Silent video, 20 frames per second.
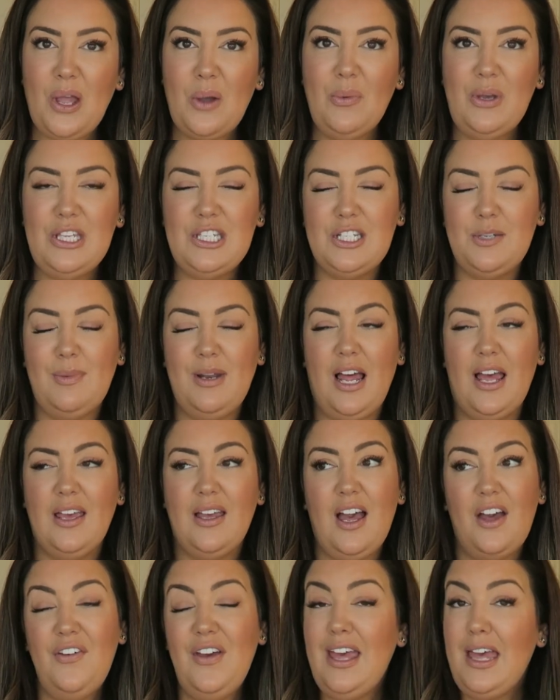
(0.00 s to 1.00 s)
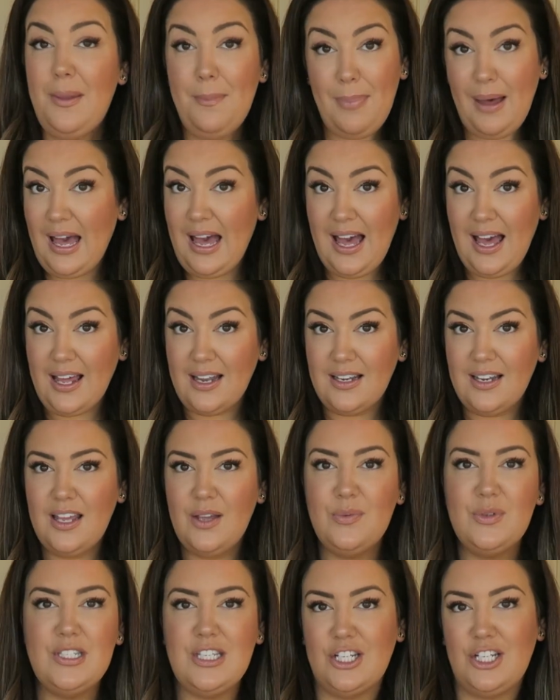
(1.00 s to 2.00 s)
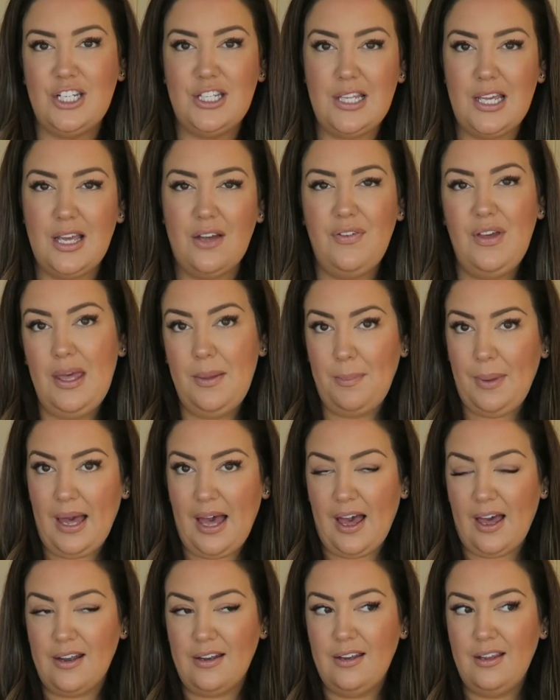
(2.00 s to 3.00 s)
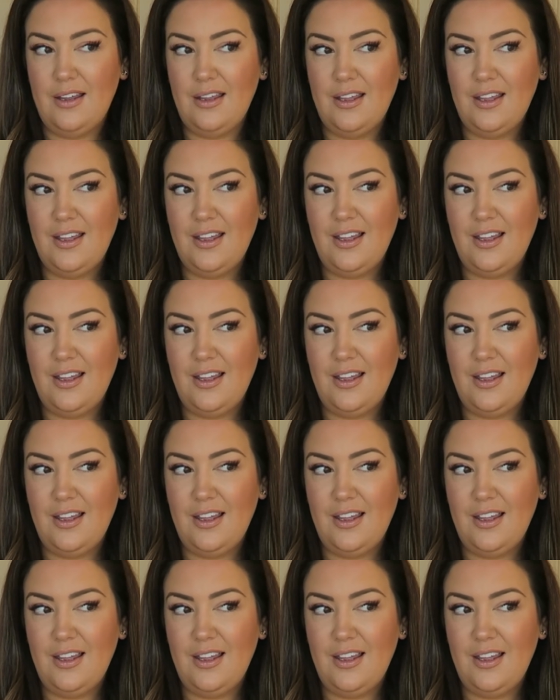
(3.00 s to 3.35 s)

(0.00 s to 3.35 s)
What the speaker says: we used to be like, I've hit pan. It was such a thing, I've hit pan.